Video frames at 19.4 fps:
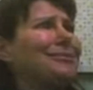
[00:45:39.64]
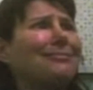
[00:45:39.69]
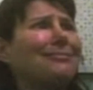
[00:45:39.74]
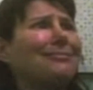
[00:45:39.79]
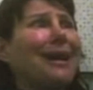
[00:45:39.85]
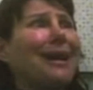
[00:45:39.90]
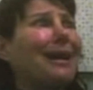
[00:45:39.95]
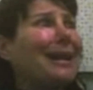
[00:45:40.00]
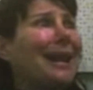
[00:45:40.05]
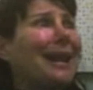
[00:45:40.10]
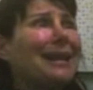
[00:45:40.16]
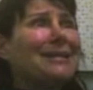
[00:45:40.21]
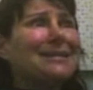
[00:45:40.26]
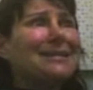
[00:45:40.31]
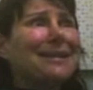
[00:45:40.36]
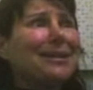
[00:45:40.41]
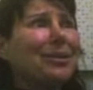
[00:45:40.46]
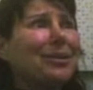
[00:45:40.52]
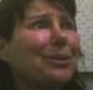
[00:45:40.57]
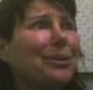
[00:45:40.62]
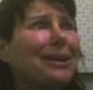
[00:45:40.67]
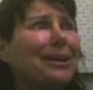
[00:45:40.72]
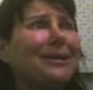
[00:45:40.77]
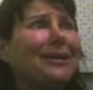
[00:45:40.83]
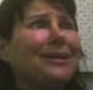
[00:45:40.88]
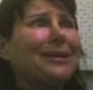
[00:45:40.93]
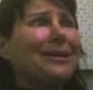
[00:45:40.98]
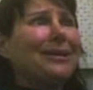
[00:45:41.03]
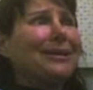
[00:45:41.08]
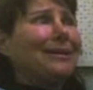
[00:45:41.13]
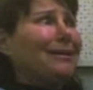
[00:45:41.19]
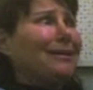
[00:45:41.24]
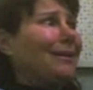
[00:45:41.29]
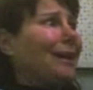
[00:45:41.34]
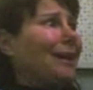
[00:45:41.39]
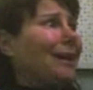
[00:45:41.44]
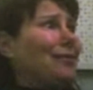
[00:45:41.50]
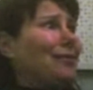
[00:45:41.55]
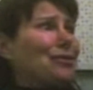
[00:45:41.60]
I can't say that we
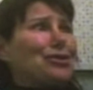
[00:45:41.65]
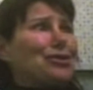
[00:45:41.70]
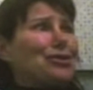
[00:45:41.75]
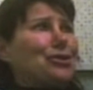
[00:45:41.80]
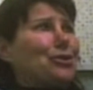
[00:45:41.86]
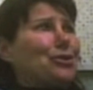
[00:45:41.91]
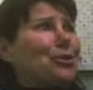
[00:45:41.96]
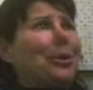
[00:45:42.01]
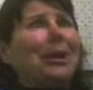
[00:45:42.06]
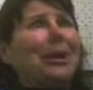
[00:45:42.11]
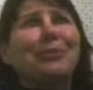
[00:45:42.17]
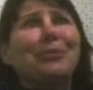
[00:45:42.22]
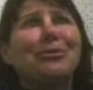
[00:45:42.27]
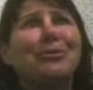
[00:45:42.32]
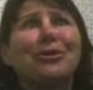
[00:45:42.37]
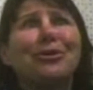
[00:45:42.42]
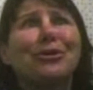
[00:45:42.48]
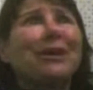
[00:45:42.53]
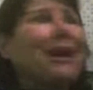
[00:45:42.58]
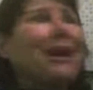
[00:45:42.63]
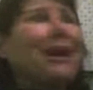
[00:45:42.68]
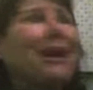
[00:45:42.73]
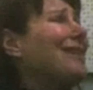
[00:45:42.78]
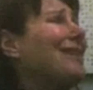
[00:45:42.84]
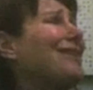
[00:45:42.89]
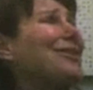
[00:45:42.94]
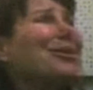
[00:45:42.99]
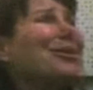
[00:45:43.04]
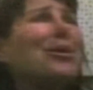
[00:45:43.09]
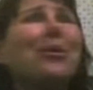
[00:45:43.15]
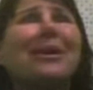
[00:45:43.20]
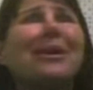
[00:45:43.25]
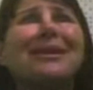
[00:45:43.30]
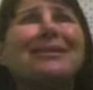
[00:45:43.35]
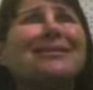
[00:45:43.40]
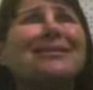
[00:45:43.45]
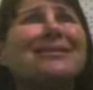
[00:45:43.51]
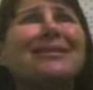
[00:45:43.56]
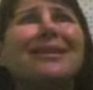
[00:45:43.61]
ever screamed or, you know,
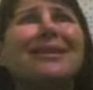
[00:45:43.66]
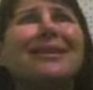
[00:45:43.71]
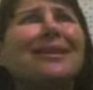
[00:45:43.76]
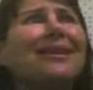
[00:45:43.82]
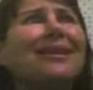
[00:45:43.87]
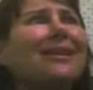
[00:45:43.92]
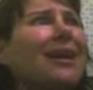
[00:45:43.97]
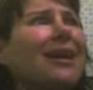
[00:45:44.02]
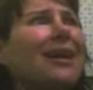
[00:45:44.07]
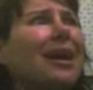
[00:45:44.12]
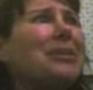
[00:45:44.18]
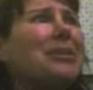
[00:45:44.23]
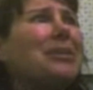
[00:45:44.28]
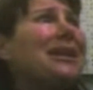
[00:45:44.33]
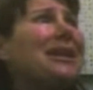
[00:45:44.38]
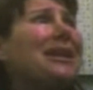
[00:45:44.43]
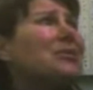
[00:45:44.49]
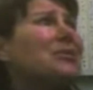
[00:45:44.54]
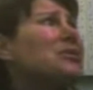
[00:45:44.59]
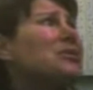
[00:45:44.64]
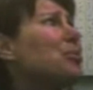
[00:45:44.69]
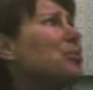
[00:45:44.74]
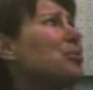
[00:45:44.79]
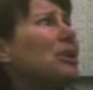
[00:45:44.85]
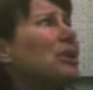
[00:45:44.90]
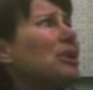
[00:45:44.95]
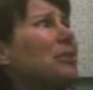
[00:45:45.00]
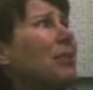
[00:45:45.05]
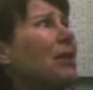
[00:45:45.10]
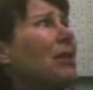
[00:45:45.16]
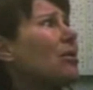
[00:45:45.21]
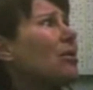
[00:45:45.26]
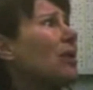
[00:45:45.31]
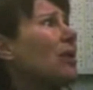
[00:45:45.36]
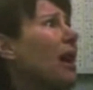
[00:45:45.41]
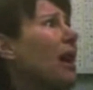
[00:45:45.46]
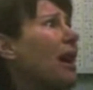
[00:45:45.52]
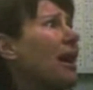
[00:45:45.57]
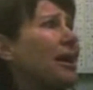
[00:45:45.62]
it's... I mean, he was a pretty mellow
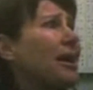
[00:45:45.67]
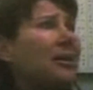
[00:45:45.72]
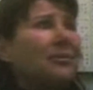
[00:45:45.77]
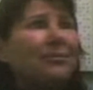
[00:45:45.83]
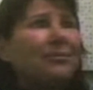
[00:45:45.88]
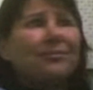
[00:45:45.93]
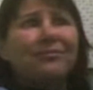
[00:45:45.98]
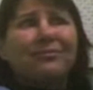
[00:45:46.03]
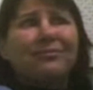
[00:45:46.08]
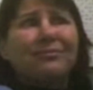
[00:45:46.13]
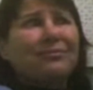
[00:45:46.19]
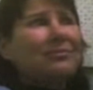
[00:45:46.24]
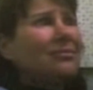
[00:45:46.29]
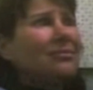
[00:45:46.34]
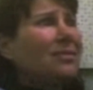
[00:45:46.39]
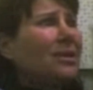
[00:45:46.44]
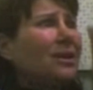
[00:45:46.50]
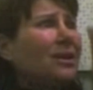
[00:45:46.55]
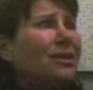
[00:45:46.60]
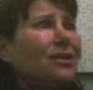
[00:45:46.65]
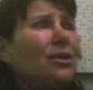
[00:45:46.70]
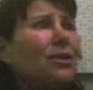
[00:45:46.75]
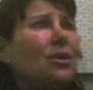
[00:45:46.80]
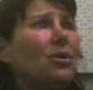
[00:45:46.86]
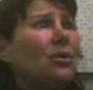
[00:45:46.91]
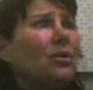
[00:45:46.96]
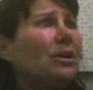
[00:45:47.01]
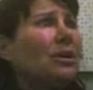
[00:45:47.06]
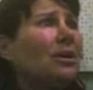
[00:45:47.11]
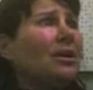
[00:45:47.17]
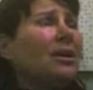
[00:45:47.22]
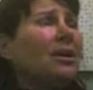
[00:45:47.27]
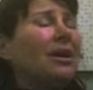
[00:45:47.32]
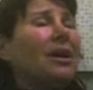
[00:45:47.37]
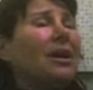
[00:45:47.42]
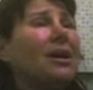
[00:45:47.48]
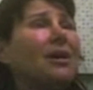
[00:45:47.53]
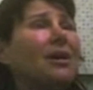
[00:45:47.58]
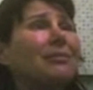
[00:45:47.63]
guy, you know.
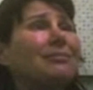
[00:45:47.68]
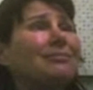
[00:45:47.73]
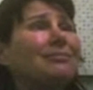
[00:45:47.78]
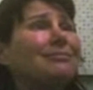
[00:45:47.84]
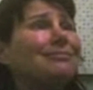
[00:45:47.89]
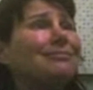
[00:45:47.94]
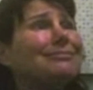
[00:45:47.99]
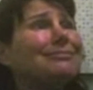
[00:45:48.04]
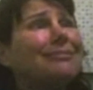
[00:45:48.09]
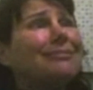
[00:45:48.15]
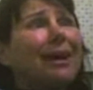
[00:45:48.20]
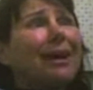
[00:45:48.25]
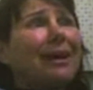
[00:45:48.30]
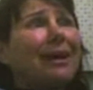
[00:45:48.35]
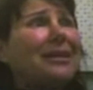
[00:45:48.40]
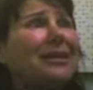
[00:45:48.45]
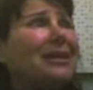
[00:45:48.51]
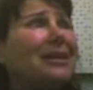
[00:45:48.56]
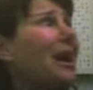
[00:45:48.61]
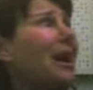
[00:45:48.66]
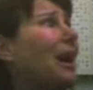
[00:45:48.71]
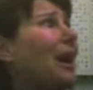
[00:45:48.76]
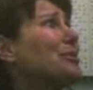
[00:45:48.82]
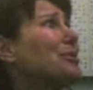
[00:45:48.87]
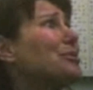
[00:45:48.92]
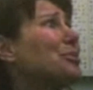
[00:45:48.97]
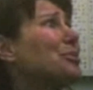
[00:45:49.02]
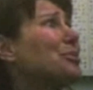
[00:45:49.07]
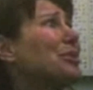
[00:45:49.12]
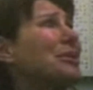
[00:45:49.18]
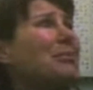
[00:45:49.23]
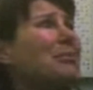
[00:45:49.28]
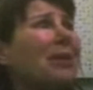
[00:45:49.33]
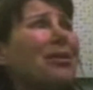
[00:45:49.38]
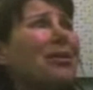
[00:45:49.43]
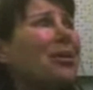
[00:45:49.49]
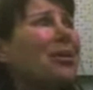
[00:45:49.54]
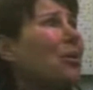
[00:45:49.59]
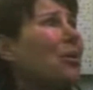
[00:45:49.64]
I think I was pretty
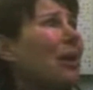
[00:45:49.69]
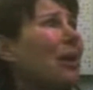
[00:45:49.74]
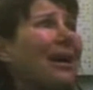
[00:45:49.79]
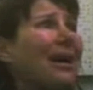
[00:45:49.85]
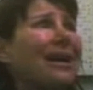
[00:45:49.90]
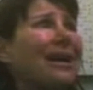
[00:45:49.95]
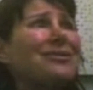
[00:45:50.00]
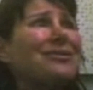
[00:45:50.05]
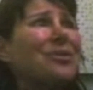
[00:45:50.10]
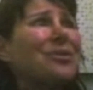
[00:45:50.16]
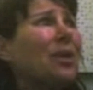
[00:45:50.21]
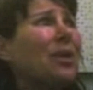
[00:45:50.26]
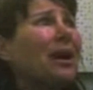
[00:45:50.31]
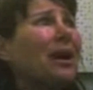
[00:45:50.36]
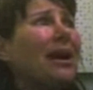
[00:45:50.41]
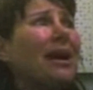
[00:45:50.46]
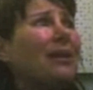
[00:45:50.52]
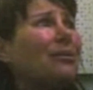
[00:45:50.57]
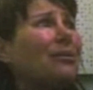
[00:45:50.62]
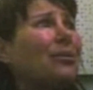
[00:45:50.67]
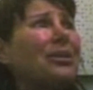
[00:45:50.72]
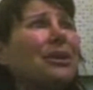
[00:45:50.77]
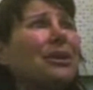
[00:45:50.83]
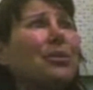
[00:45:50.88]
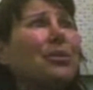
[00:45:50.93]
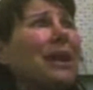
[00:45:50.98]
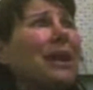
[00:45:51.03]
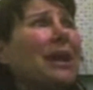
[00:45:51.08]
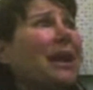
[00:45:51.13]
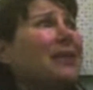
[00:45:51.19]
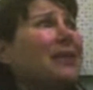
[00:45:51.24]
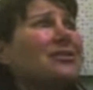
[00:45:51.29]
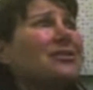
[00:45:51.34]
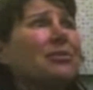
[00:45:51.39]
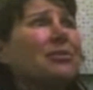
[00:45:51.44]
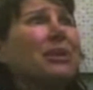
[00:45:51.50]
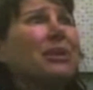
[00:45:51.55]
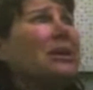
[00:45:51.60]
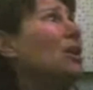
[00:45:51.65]
mellow. I don't think we had
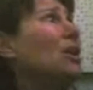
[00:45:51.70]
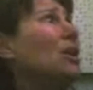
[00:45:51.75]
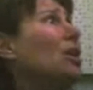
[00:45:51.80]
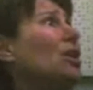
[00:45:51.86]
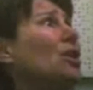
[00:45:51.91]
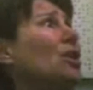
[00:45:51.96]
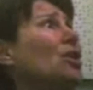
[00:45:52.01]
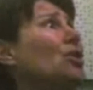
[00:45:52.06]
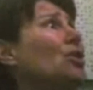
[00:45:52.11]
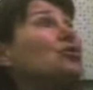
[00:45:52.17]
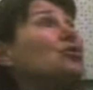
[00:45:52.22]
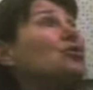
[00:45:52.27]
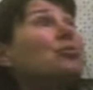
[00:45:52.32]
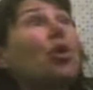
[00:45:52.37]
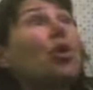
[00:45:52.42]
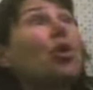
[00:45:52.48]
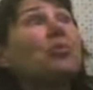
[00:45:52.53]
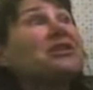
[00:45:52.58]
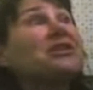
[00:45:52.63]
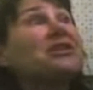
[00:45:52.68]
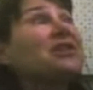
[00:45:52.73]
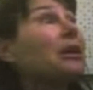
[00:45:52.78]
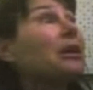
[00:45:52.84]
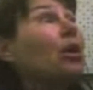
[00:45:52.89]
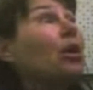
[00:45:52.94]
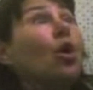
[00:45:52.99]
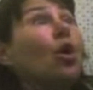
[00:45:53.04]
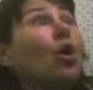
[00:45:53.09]
some big, huge blow up to say,